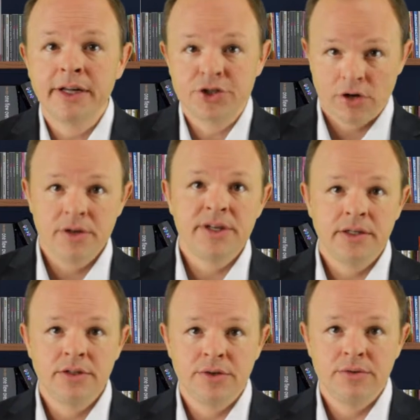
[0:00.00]
and turned
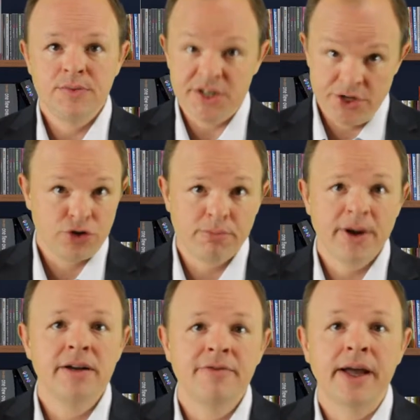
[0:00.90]
into the Digital
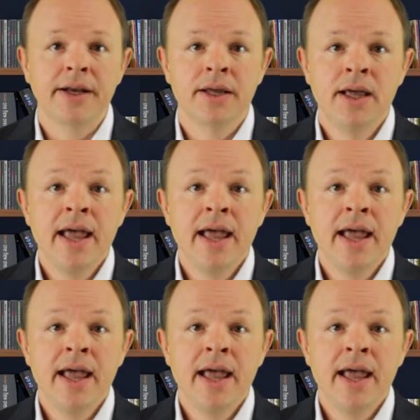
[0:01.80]
Brand Effect.